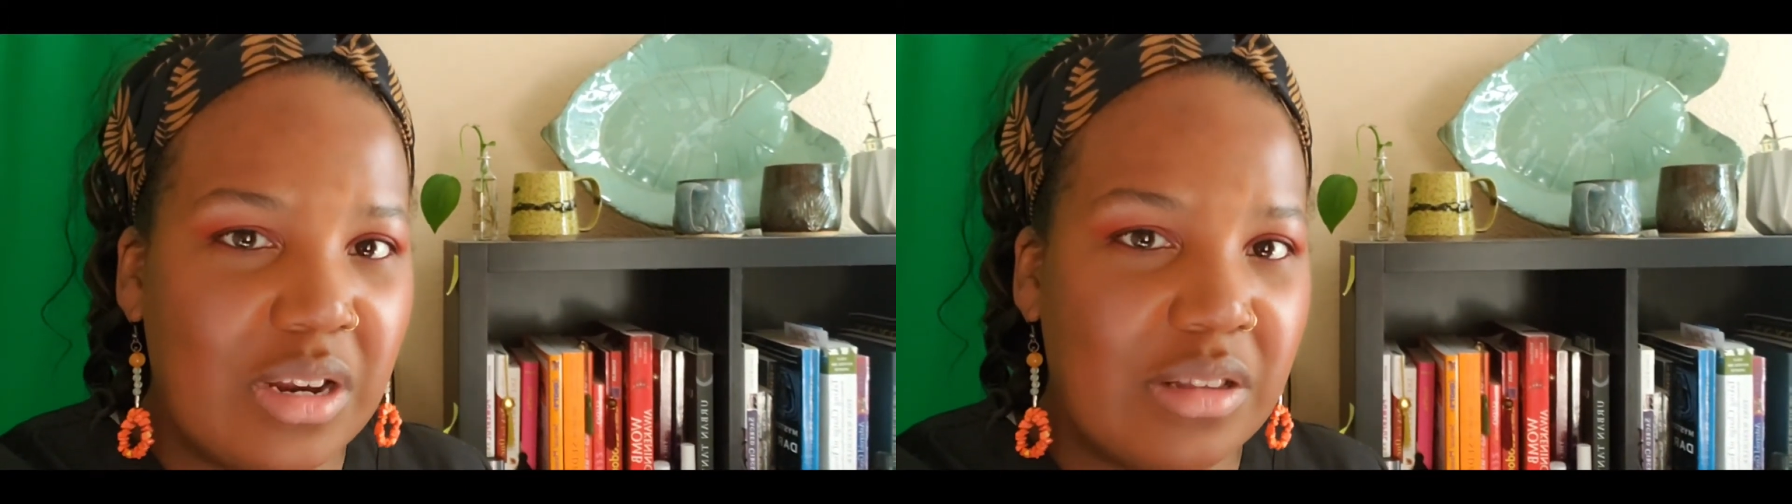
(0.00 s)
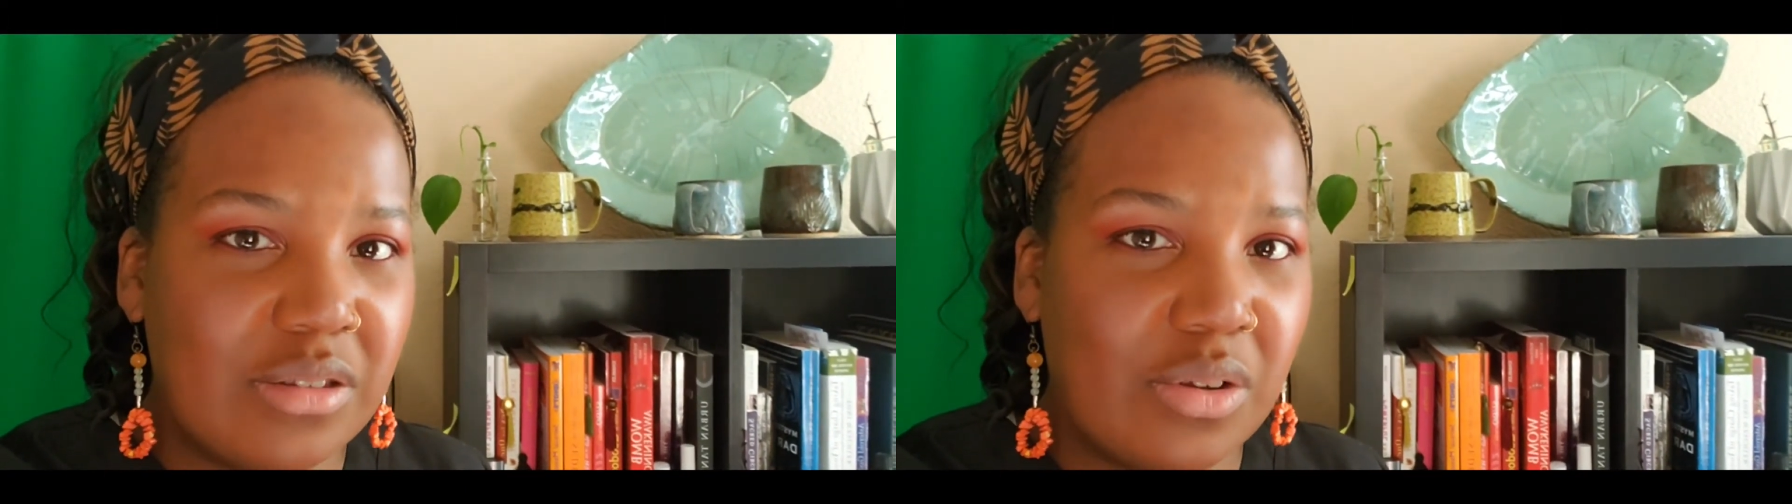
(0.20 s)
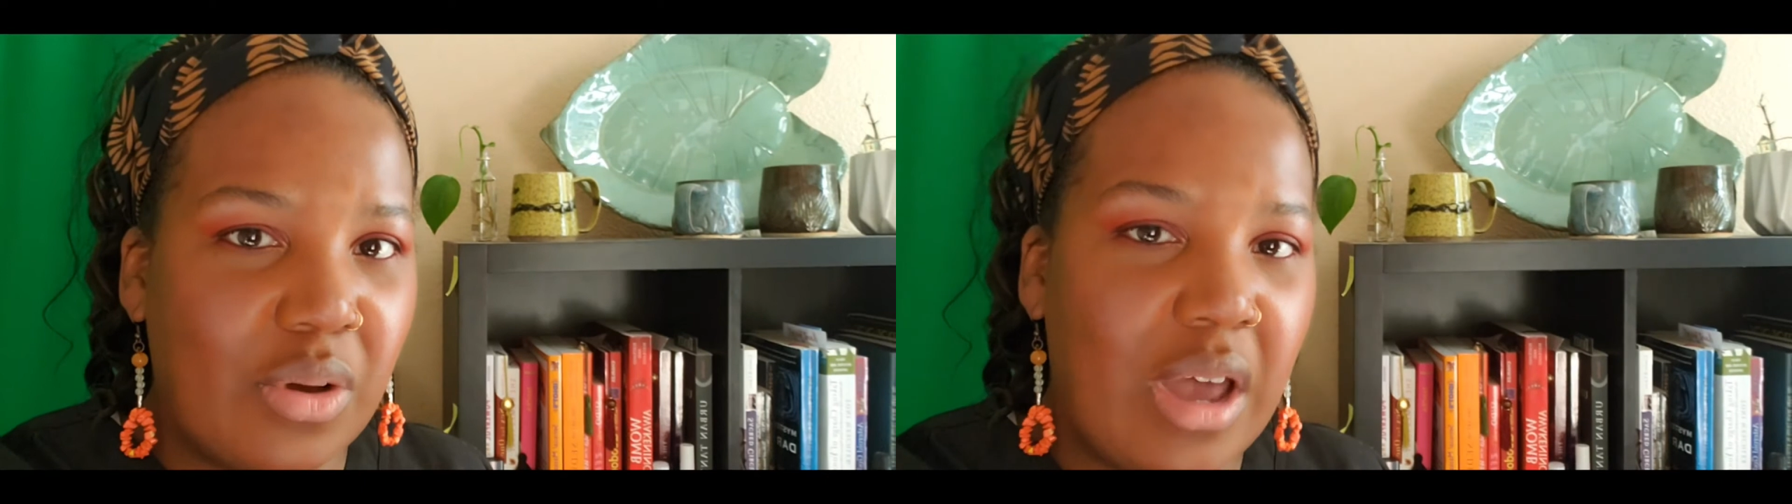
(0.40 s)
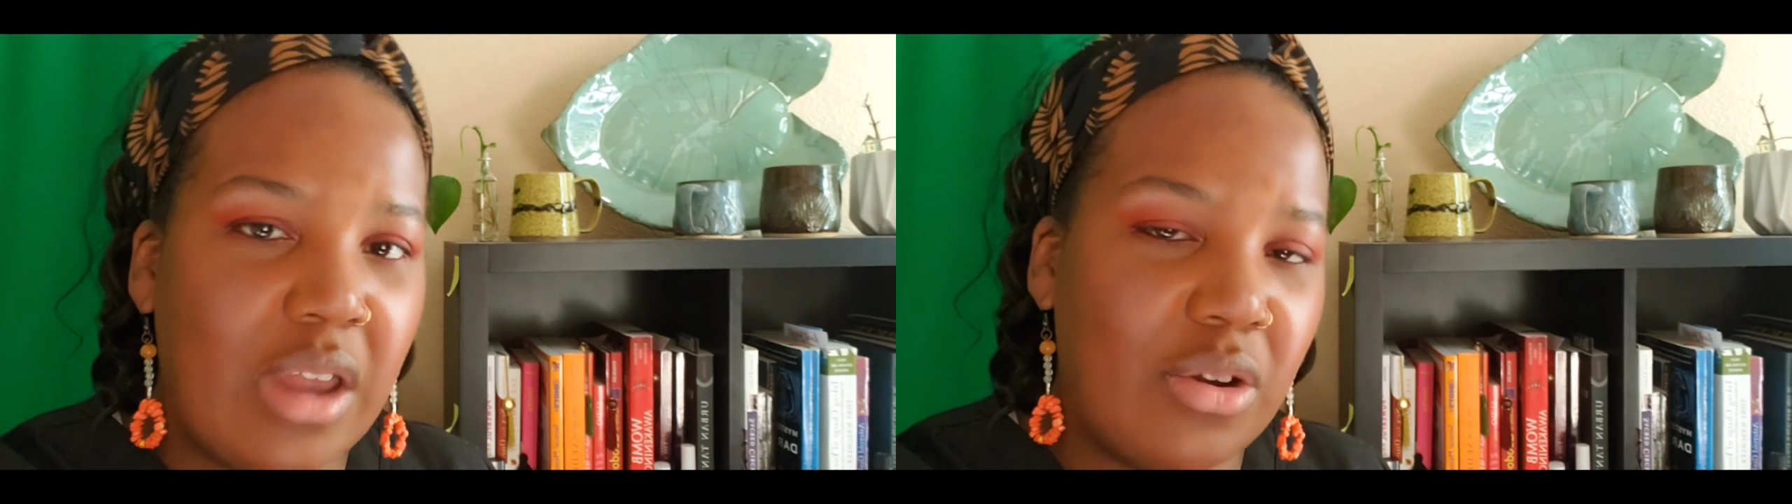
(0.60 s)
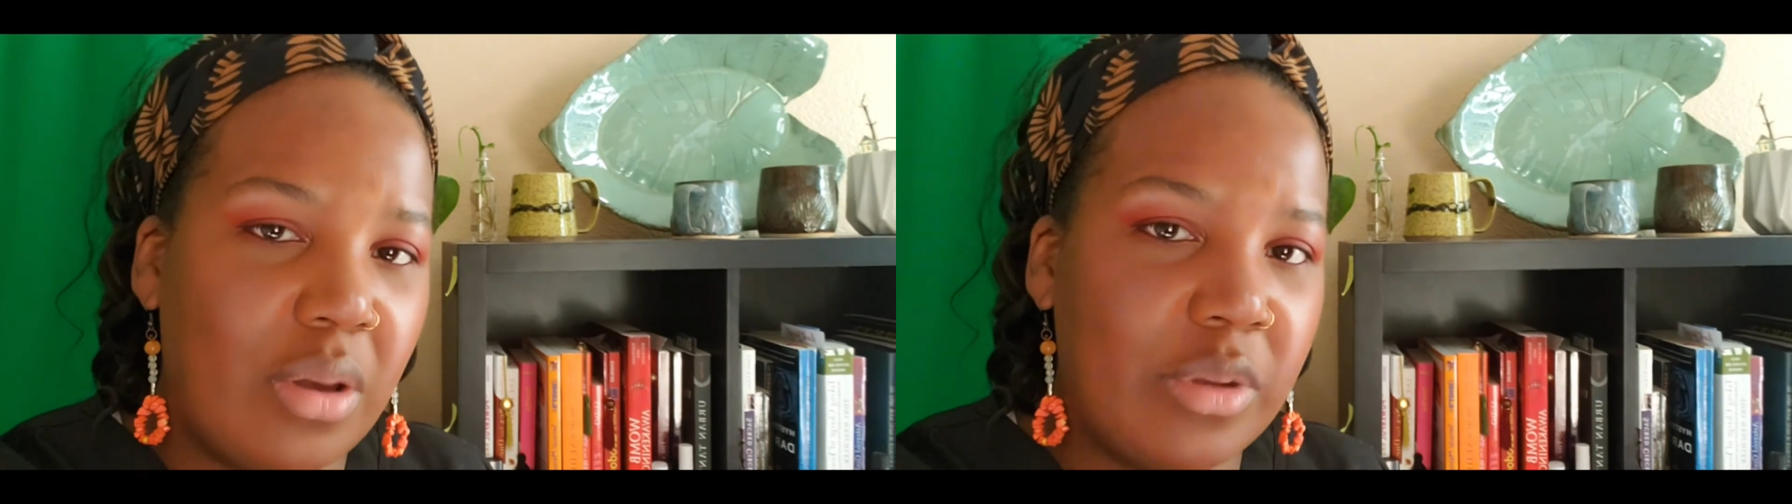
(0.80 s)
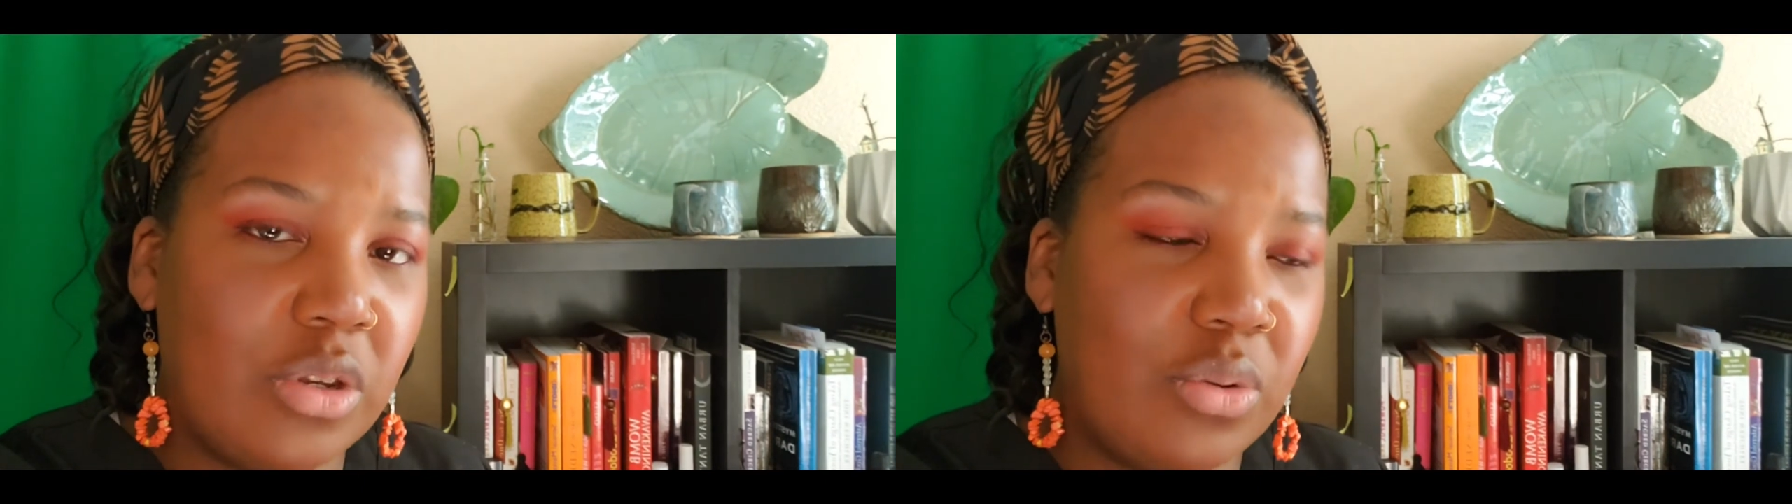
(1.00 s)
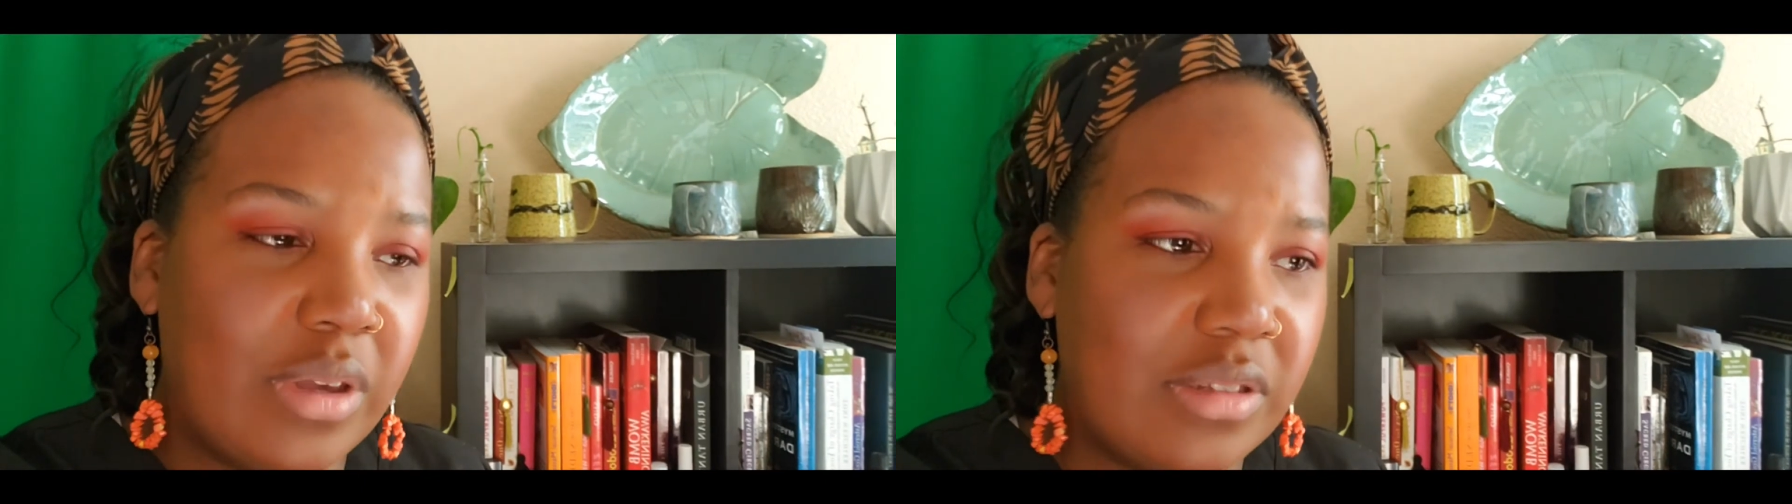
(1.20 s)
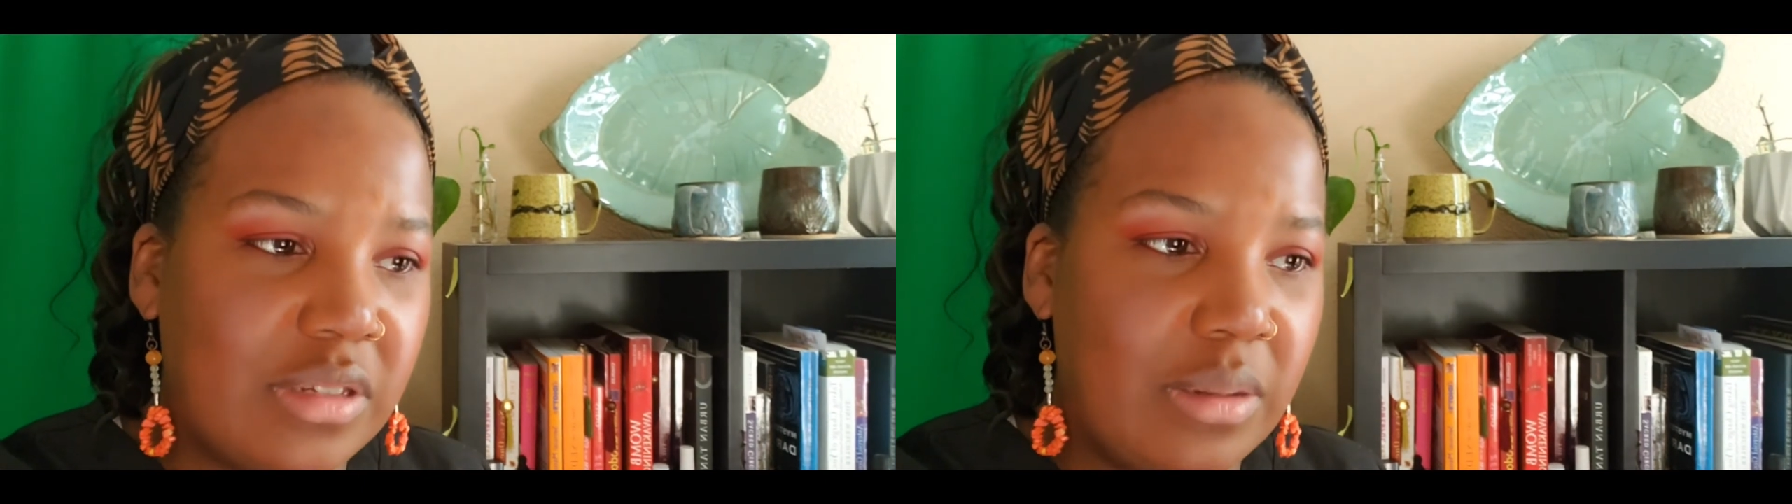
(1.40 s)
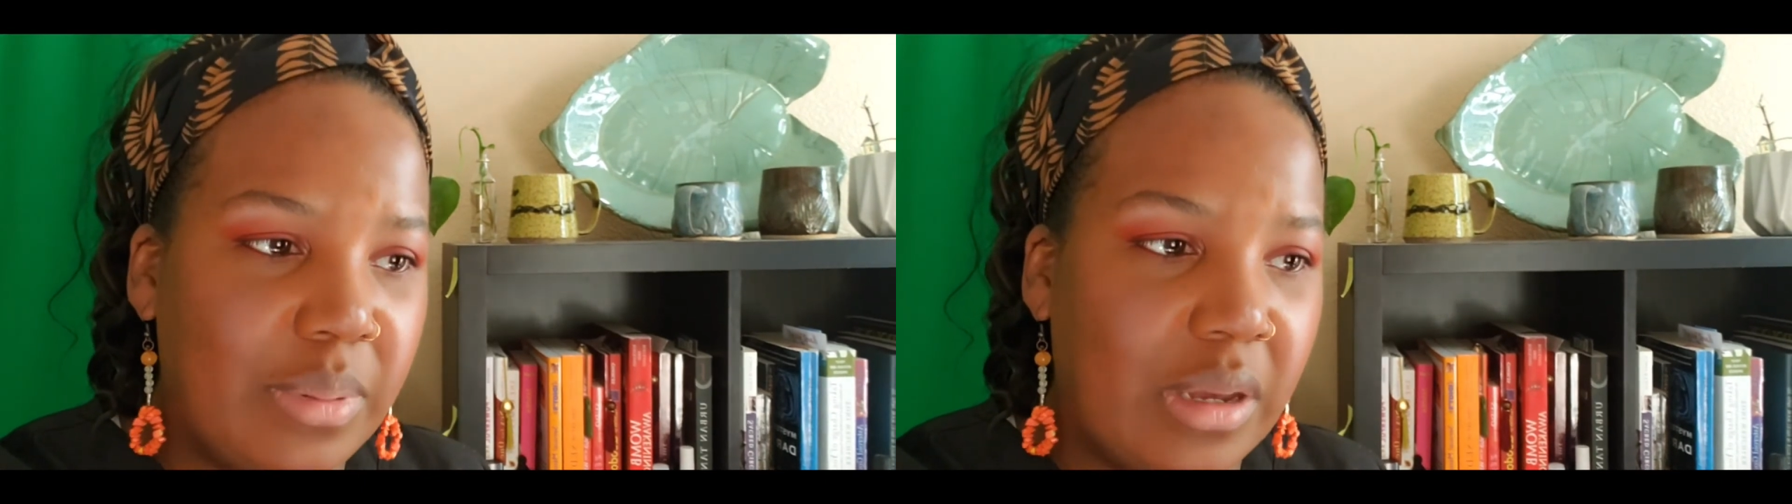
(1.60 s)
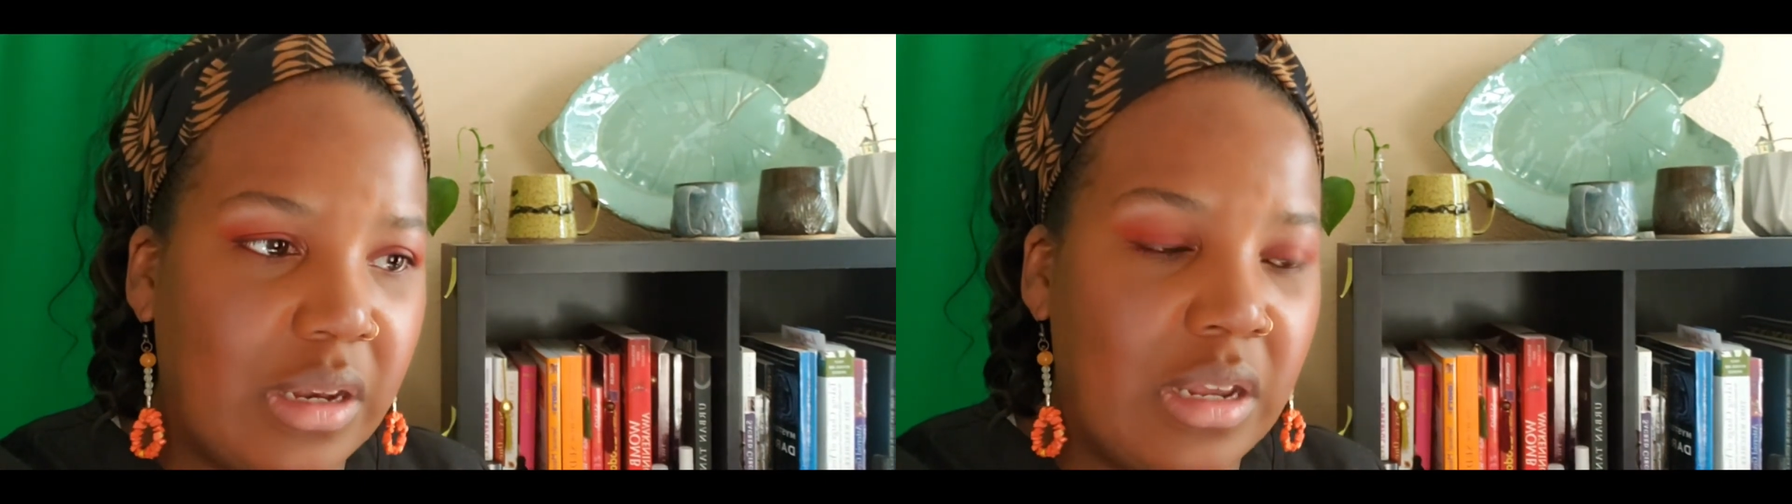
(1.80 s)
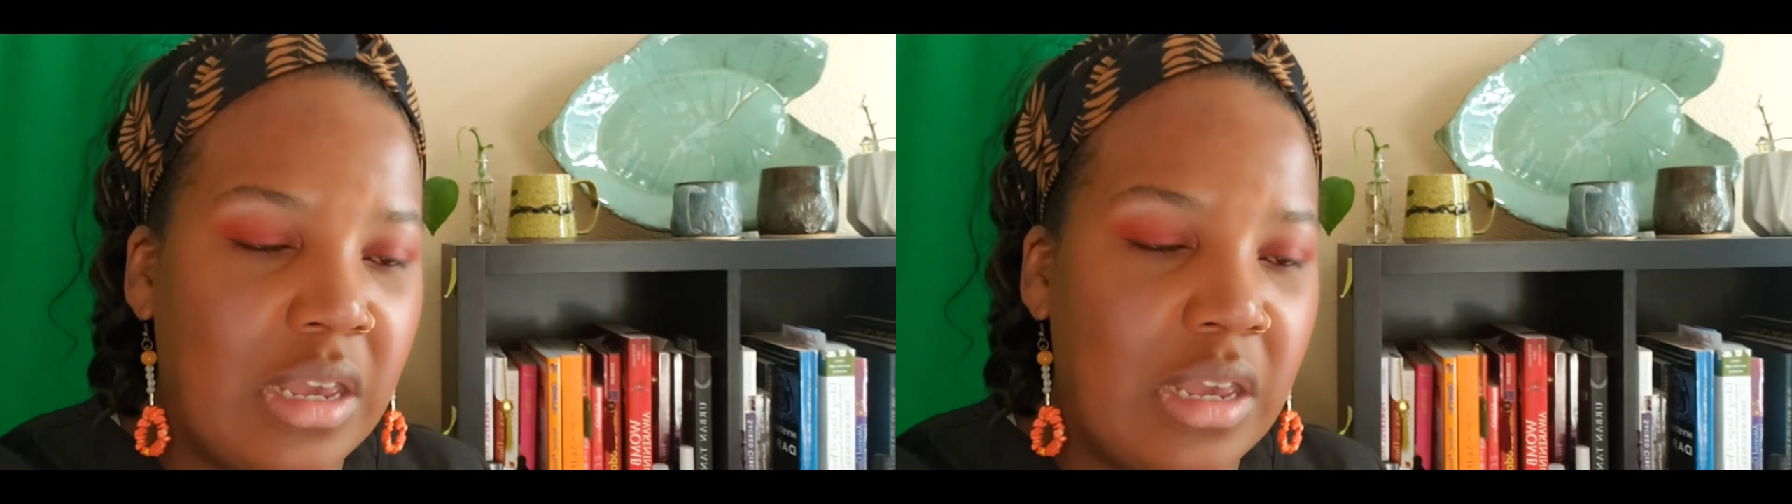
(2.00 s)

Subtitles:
And so I know I'm a new esty, but